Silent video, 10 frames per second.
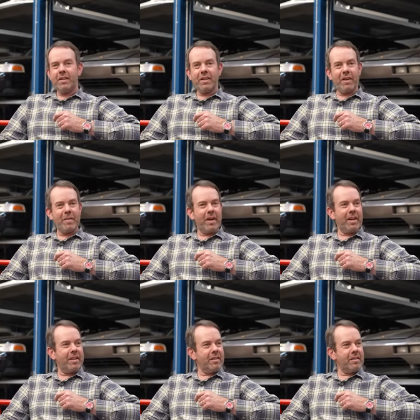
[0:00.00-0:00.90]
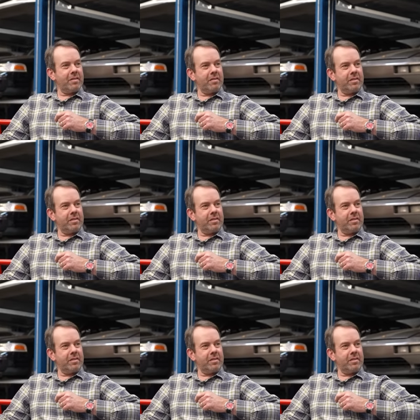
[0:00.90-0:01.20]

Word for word: Could ride back here, the